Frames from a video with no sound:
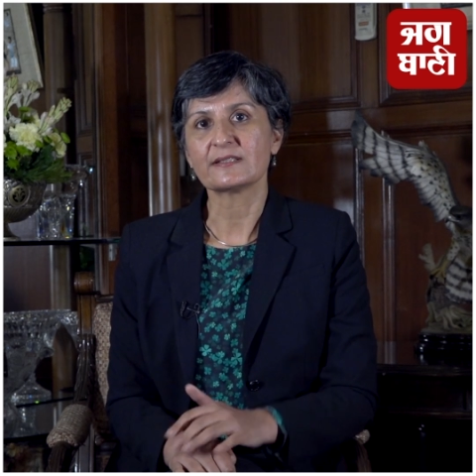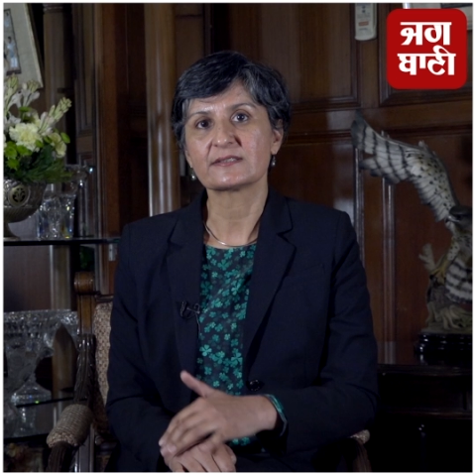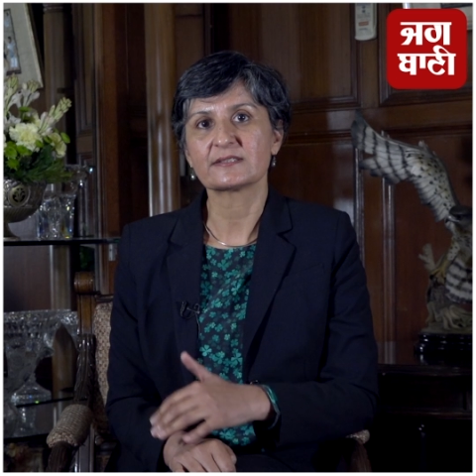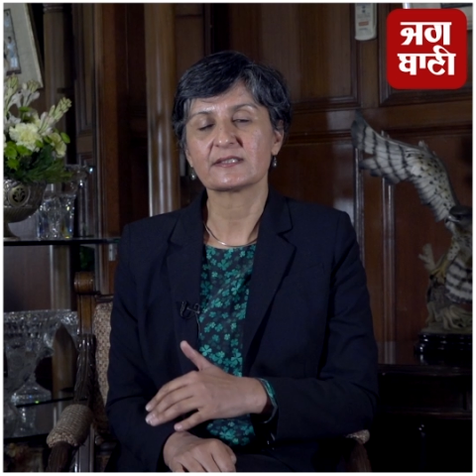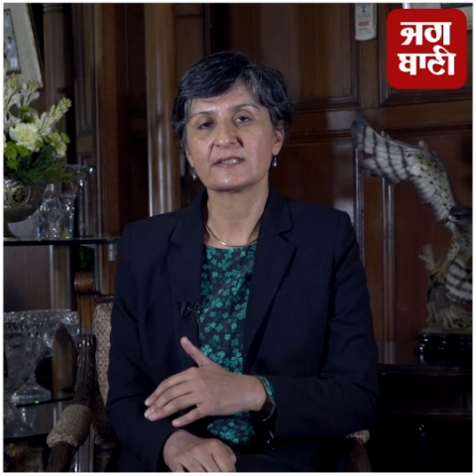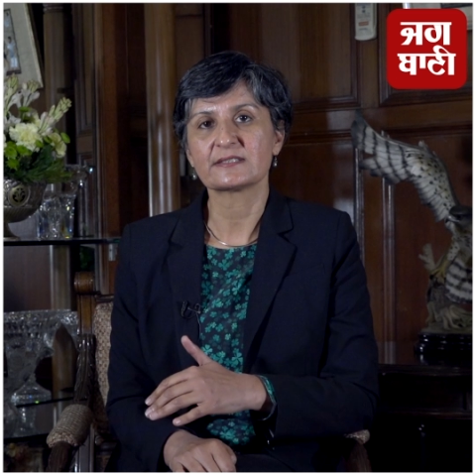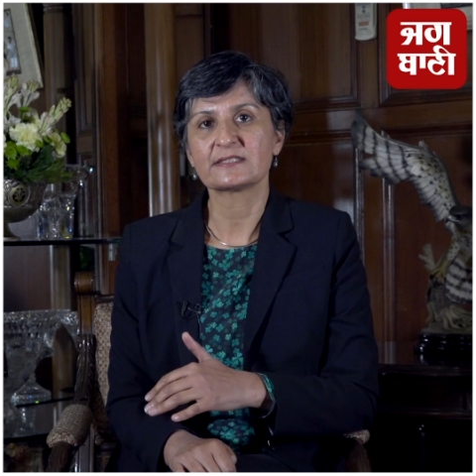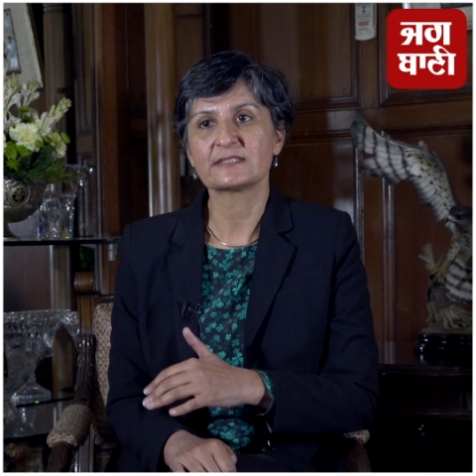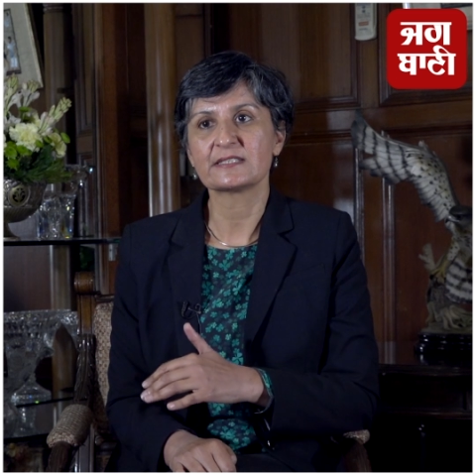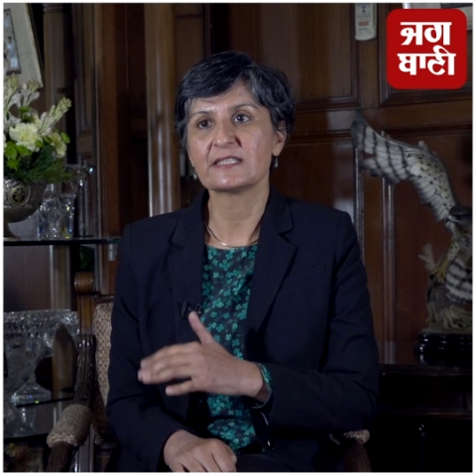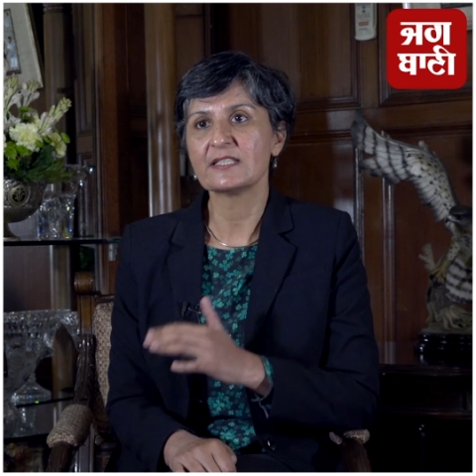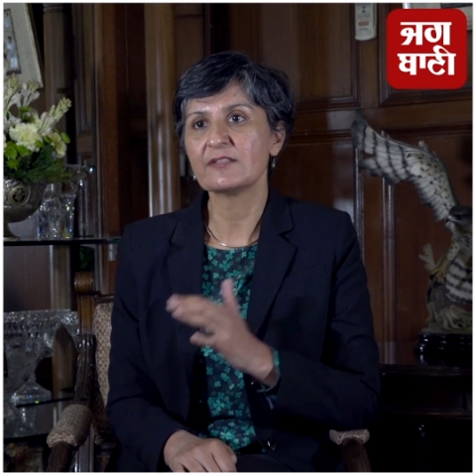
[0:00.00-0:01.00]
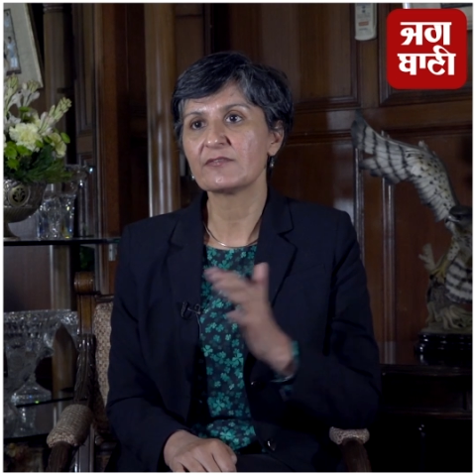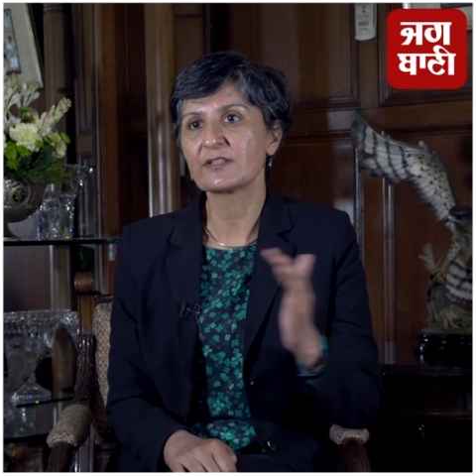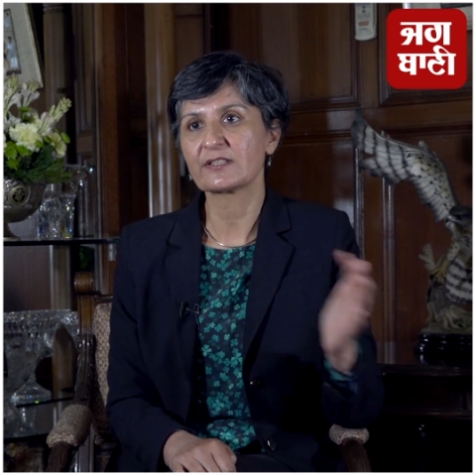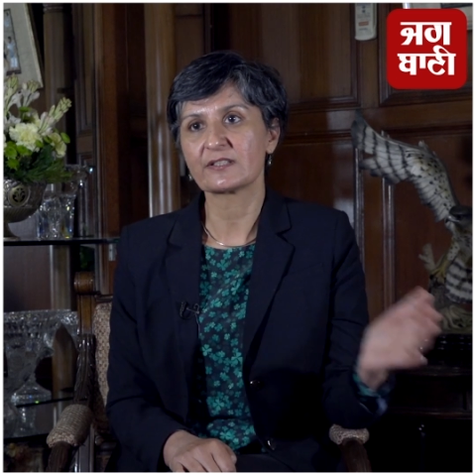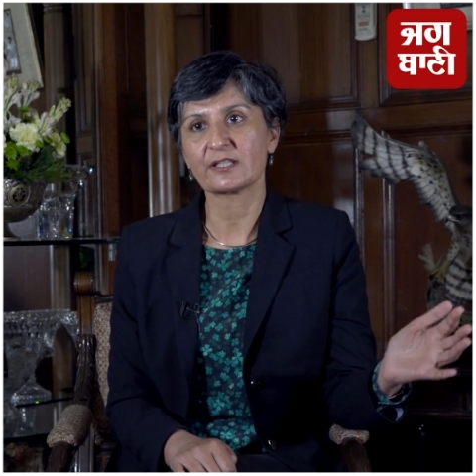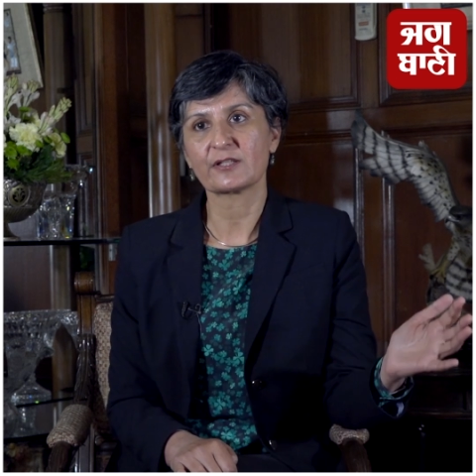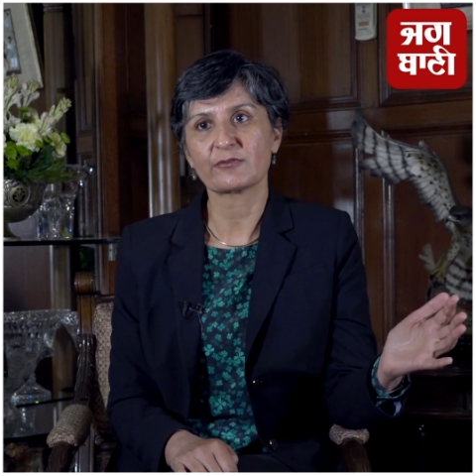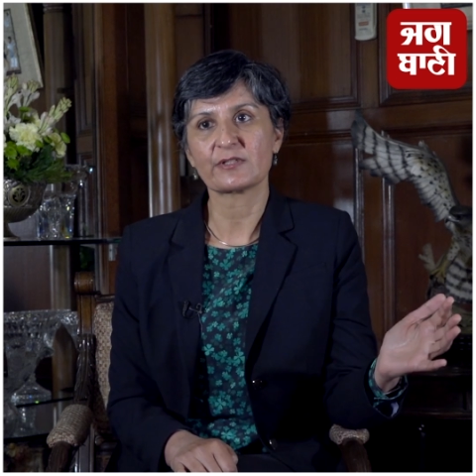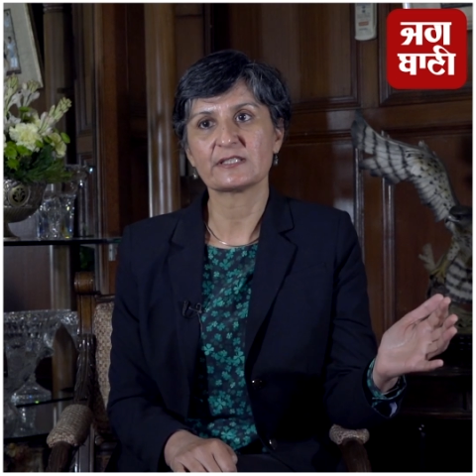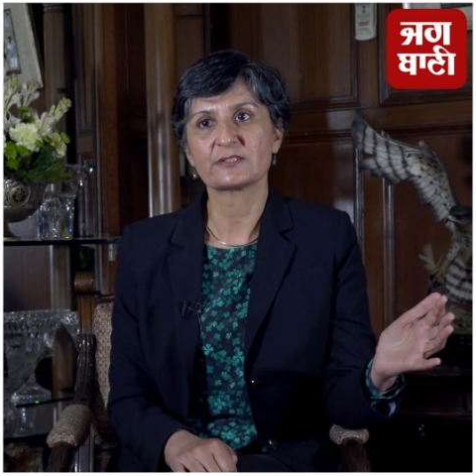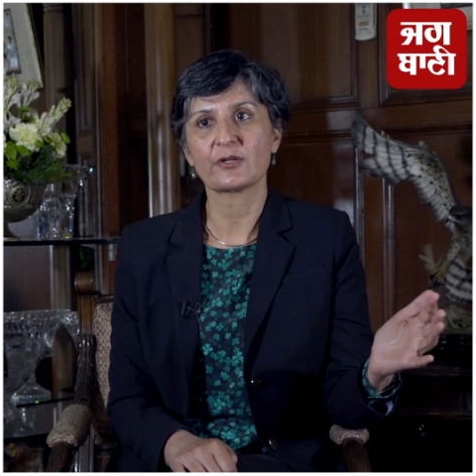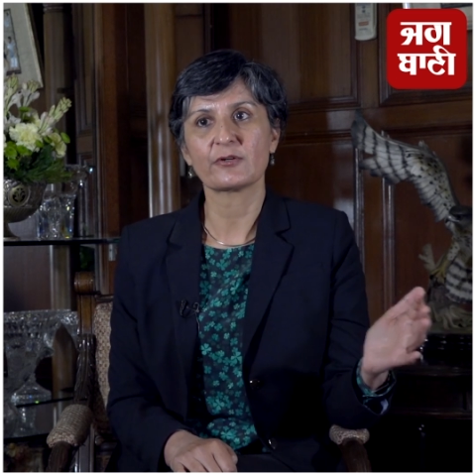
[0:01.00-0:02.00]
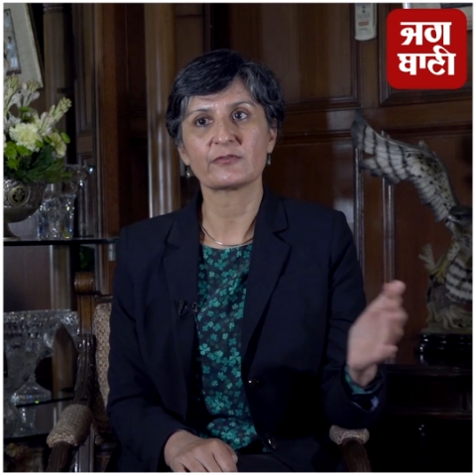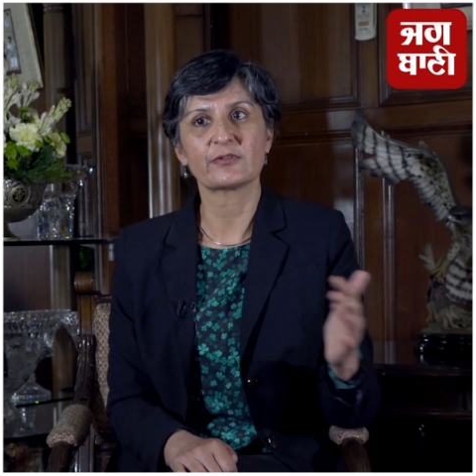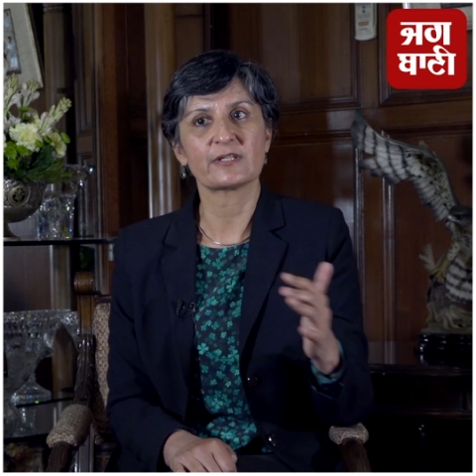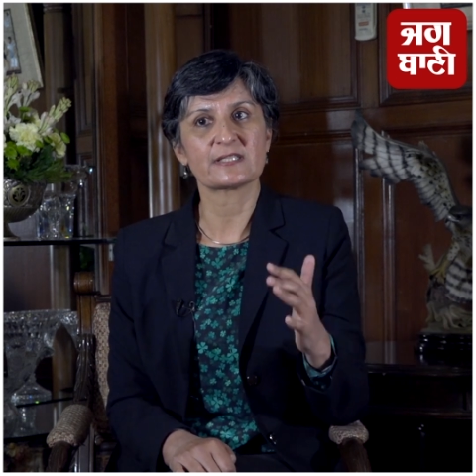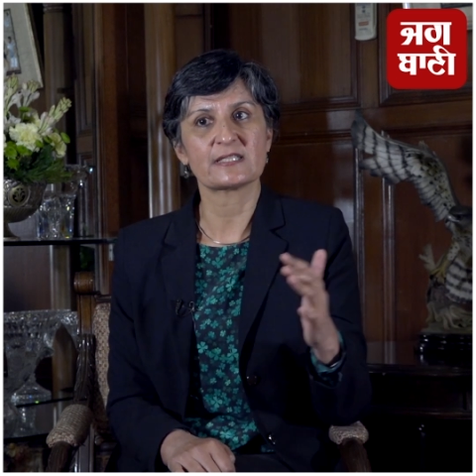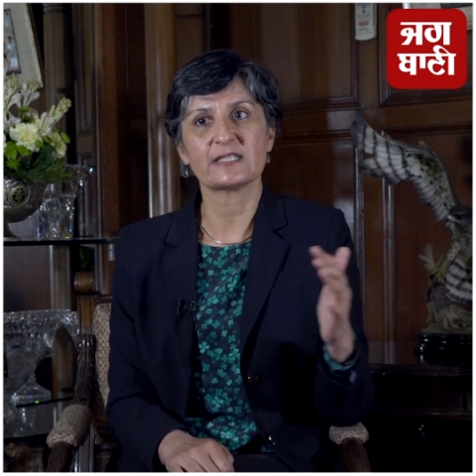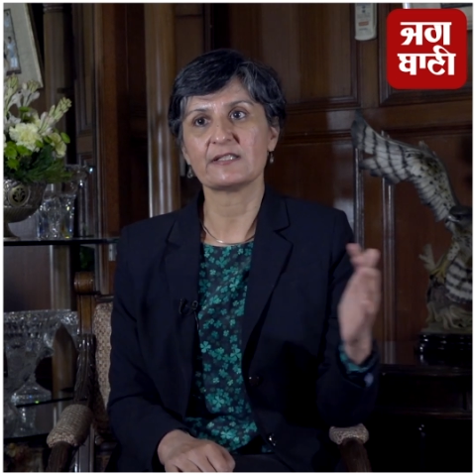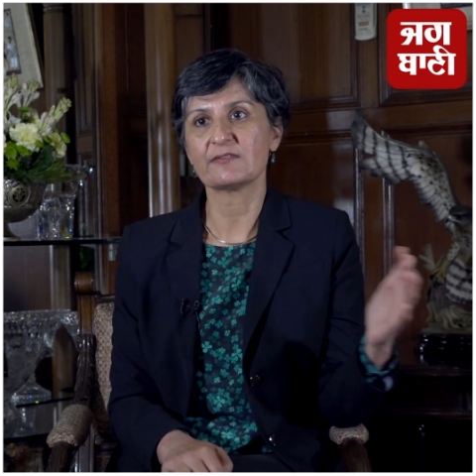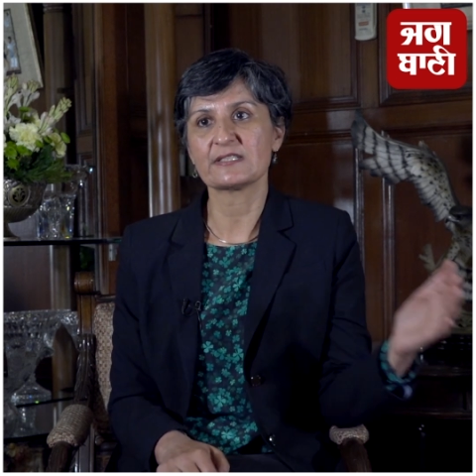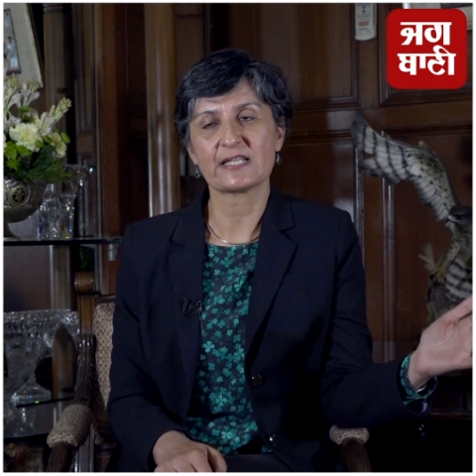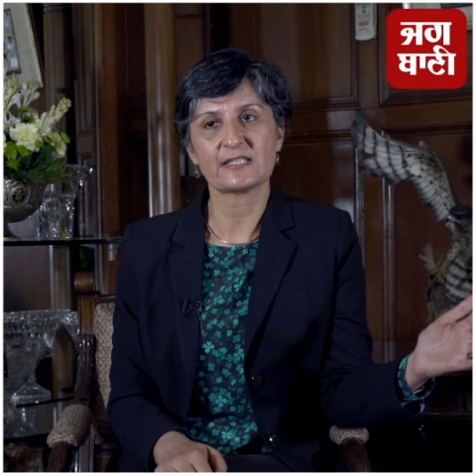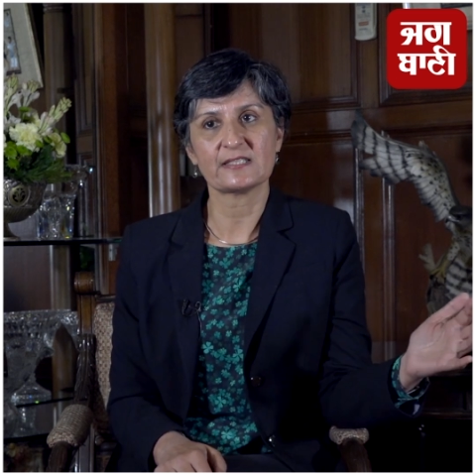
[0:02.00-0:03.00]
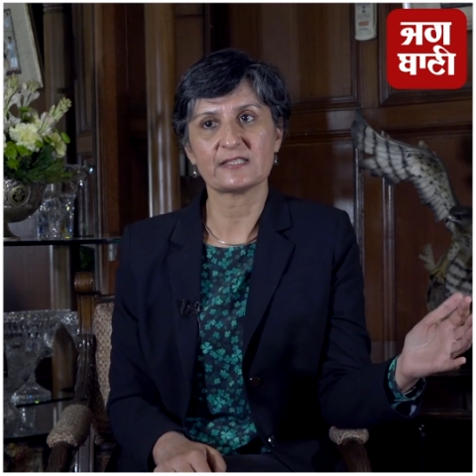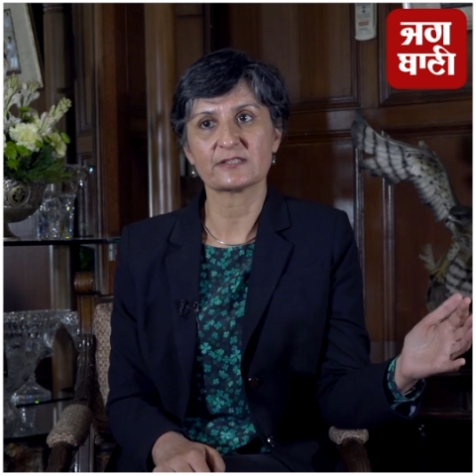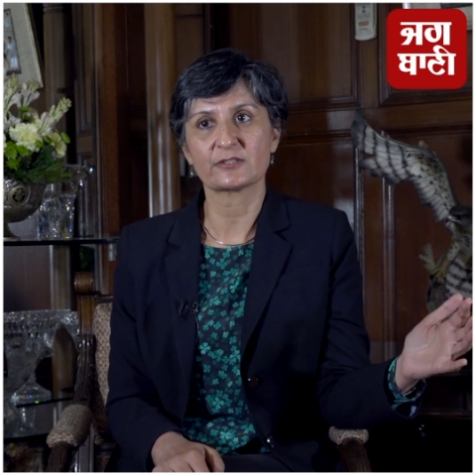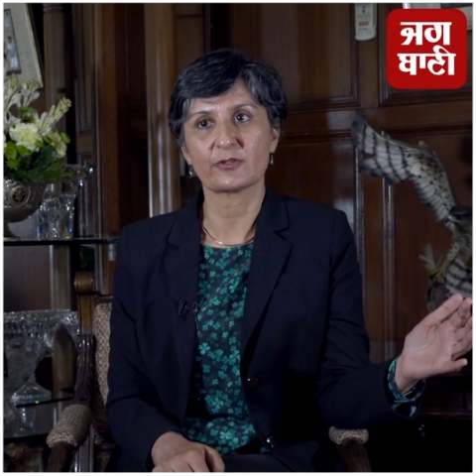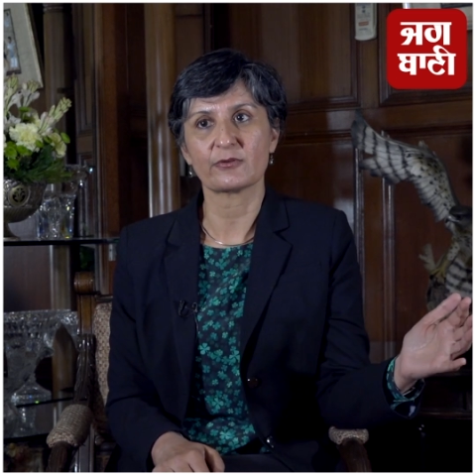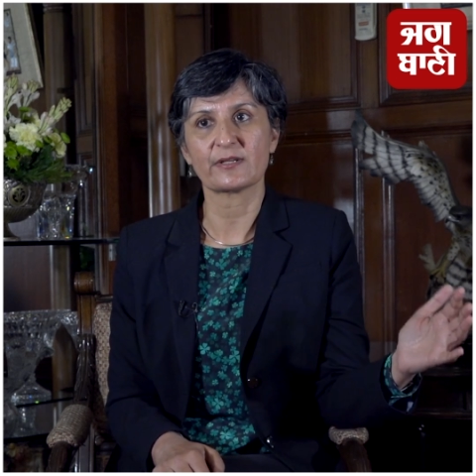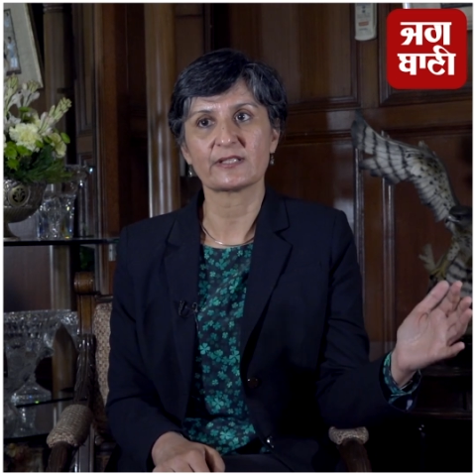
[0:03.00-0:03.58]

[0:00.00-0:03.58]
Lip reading: It's a significant increase over even 10 years ago.